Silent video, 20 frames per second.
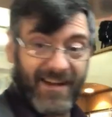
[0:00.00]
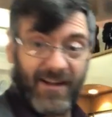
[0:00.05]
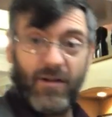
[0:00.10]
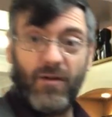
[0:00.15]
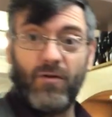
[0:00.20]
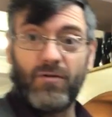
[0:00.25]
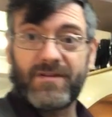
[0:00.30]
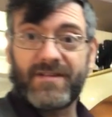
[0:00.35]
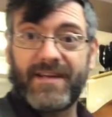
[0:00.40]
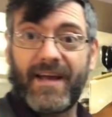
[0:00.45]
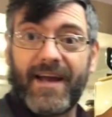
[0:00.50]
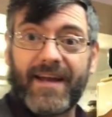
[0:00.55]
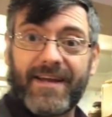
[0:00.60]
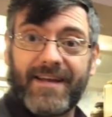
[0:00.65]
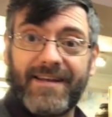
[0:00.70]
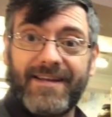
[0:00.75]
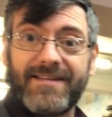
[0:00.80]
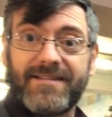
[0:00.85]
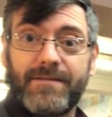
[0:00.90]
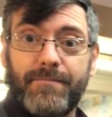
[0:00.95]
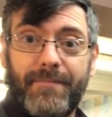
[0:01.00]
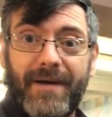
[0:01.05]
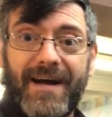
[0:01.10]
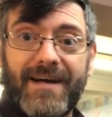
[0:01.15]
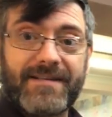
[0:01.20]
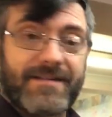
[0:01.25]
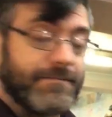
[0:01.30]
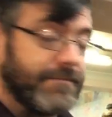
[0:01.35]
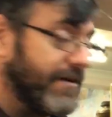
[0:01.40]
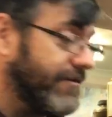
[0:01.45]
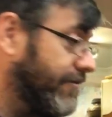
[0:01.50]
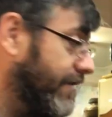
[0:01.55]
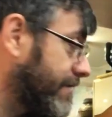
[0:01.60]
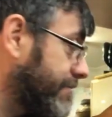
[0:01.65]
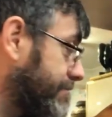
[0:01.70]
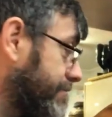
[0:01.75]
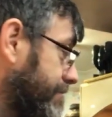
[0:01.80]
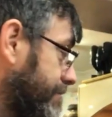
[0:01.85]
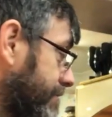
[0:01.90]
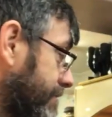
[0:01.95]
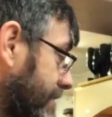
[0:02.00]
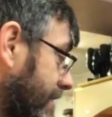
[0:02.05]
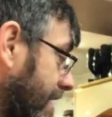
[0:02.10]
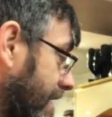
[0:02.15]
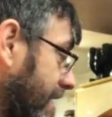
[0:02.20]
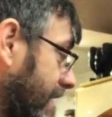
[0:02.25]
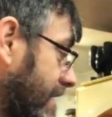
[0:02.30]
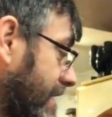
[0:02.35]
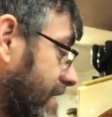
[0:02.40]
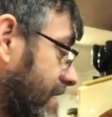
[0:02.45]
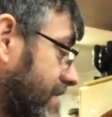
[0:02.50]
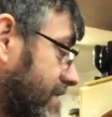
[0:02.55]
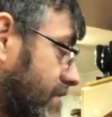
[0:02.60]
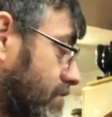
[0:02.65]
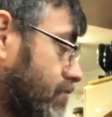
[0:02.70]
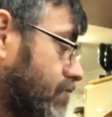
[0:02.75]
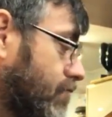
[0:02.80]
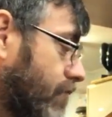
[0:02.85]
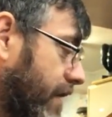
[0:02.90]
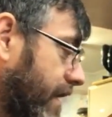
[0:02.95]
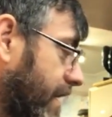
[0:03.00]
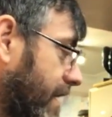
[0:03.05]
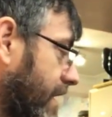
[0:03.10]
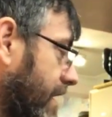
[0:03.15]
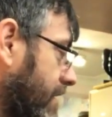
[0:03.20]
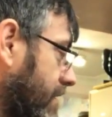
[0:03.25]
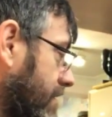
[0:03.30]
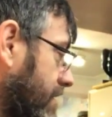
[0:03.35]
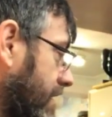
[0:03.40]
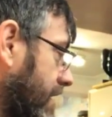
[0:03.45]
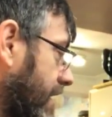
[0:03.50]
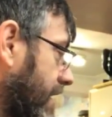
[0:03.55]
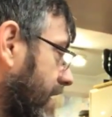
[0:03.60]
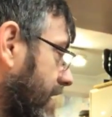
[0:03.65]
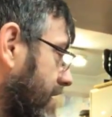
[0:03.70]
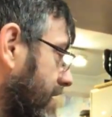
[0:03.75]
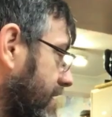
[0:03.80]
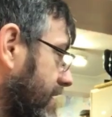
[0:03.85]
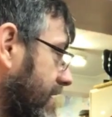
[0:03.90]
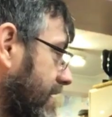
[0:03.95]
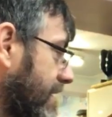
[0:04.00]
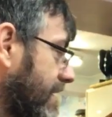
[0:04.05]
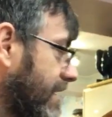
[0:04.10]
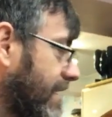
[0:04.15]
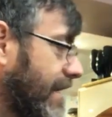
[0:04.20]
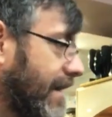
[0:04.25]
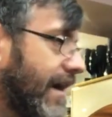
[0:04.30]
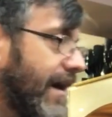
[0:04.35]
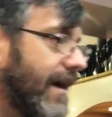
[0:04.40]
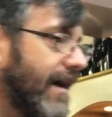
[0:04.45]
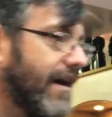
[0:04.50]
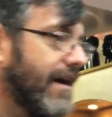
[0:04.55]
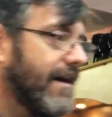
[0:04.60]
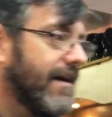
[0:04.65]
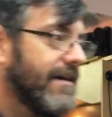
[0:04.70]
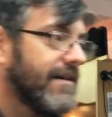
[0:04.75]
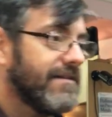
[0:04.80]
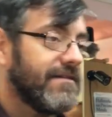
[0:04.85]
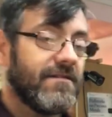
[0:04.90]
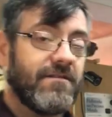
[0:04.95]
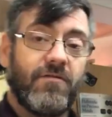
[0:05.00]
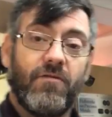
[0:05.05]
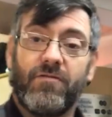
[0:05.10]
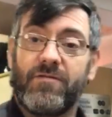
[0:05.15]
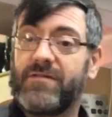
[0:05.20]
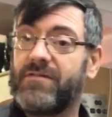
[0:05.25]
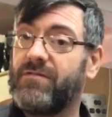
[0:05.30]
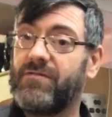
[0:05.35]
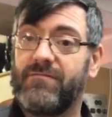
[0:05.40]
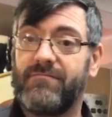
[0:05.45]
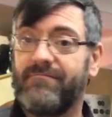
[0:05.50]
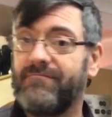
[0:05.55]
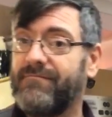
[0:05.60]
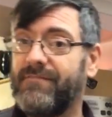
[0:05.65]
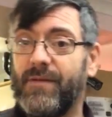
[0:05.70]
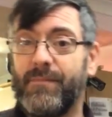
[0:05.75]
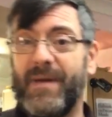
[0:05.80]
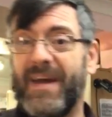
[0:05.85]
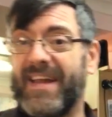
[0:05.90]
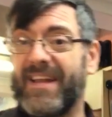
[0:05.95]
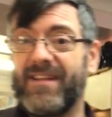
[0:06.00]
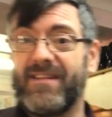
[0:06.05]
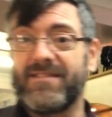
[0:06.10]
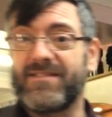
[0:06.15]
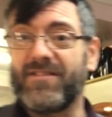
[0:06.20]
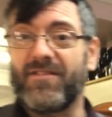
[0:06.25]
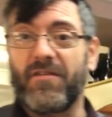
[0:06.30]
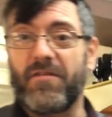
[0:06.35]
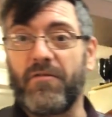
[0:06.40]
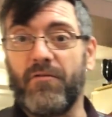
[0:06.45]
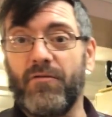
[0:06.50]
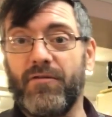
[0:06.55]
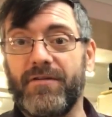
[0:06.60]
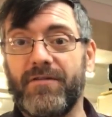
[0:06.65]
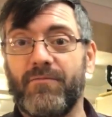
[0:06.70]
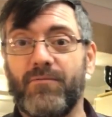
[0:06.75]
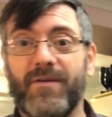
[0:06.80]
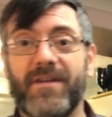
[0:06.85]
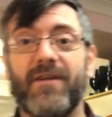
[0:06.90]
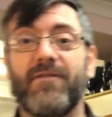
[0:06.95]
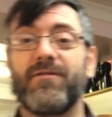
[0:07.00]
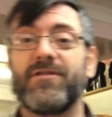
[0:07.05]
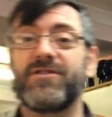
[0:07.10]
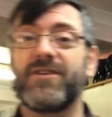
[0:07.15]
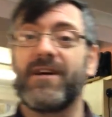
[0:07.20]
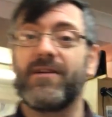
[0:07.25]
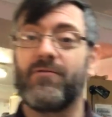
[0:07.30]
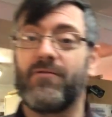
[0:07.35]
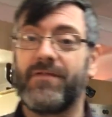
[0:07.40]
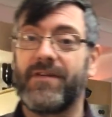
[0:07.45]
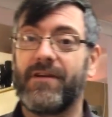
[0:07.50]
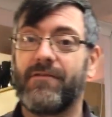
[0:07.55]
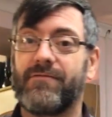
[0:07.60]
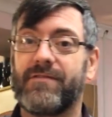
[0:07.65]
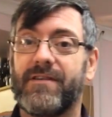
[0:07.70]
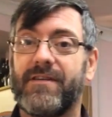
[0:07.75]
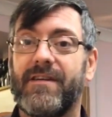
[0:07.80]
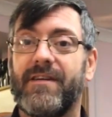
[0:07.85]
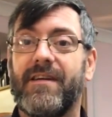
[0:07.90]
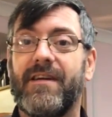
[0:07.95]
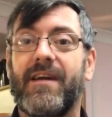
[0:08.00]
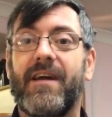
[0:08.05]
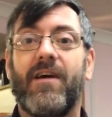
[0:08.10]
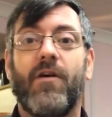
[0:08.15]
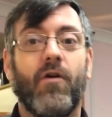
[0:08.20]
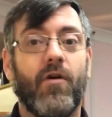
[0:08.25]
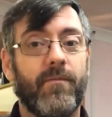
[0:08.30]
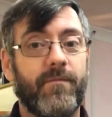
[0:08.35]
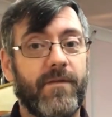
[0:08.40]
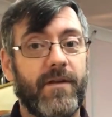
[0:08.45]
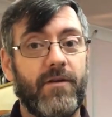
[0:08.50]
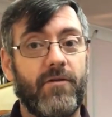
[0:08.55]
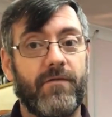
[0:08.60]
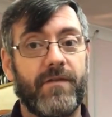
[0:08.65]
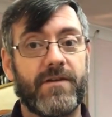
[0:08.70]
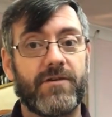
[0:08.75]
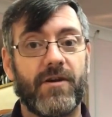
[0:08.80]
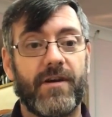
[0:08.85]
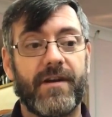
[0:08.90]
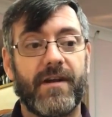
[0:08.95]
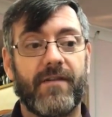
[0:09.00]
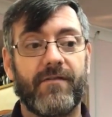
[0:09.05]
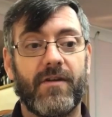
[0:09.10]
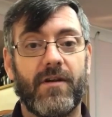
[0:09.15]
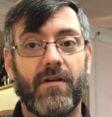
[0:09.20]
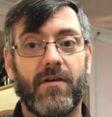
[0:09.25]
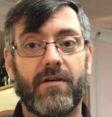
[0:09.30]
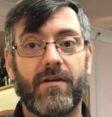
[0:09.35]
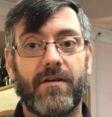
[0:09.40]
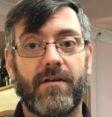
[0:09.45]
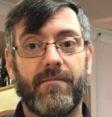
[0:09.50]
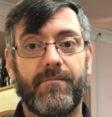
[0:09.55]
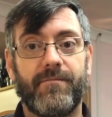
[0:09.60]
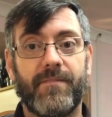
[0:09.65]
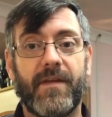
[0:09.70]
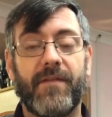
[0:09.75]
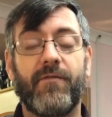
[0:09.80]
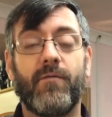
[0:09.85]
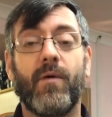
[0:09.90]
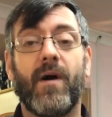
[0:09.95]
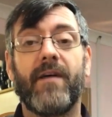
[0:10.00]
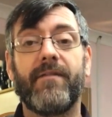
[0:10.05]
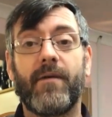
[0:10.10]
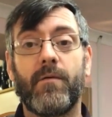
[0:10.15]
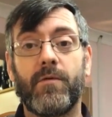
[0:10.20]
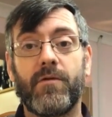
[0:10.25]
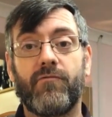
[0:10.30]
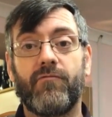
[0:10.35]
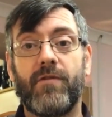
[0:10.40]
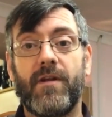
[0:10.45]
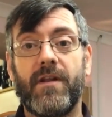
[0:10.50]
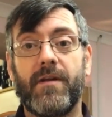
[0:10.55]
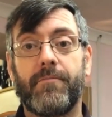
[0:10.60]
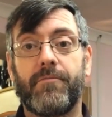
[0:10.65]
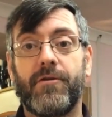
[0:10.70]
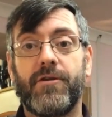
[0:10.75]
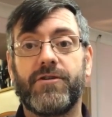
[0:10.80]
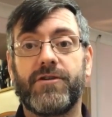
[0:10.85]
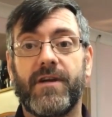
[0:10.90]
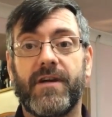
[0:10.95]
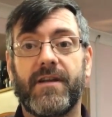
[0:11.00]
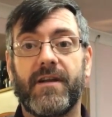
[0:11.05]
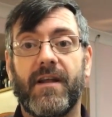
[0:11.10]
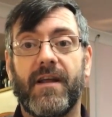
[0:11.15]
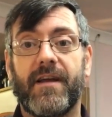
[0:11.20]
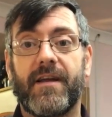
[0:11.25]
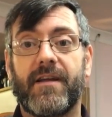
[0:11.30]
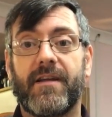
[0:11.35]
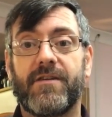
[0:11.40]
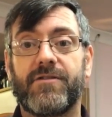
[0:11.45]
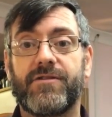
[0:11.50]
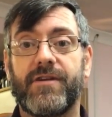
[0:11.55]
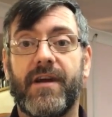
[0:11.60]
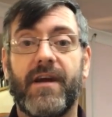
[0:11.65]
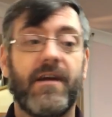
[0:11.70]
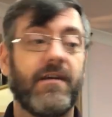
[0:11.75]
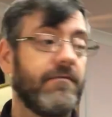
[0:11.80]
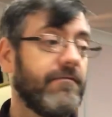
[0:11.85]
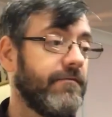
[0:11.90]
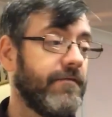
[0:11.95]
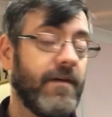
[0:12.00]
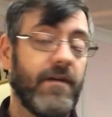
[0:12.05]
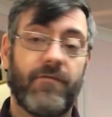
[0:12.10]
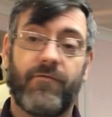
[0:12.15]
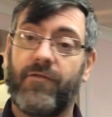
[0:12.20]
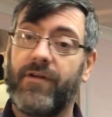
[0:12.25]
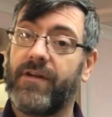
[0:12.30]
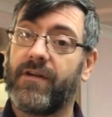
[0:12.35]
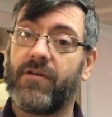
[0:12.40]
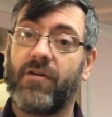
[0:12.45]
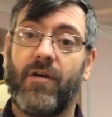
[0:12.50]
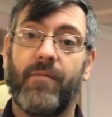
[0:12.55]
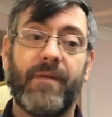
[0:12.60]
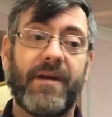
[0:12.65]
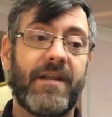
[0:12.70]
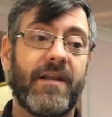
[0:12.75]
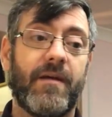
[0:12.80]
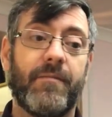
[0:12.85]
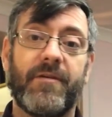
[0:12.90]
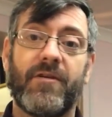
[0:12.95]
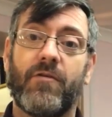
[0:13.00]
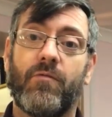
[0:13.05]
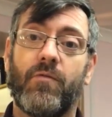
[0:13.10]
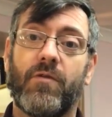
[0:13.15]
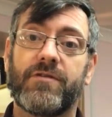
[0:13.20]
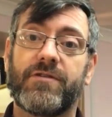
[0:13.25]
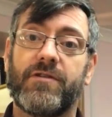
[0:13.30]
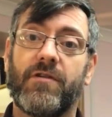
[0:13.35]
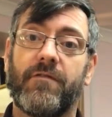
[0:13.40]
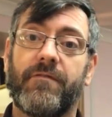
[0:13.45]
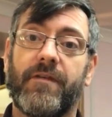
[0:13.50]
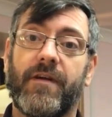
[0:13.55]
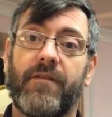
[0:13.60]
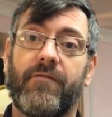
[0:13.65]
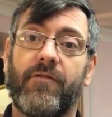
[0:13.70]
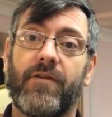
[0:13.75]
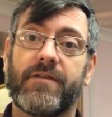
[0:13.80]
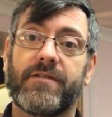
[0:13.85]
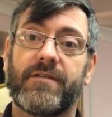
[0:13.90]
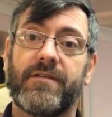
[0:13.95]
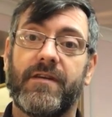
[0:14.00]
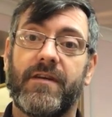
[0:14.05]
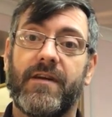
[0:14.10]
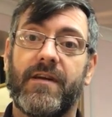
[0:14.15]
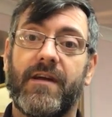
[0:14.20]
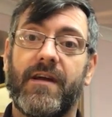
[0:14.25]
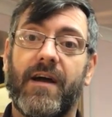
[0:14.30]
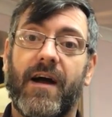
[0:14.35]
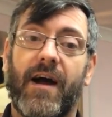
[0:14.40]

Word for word: and a close second is the Bass Mirror really good gear and of course the medals are third without a shadow of a doubt hopefully you've enjoyed having a look if you have i would really appreciate a like and a share feel free to comment let me know what's your favorite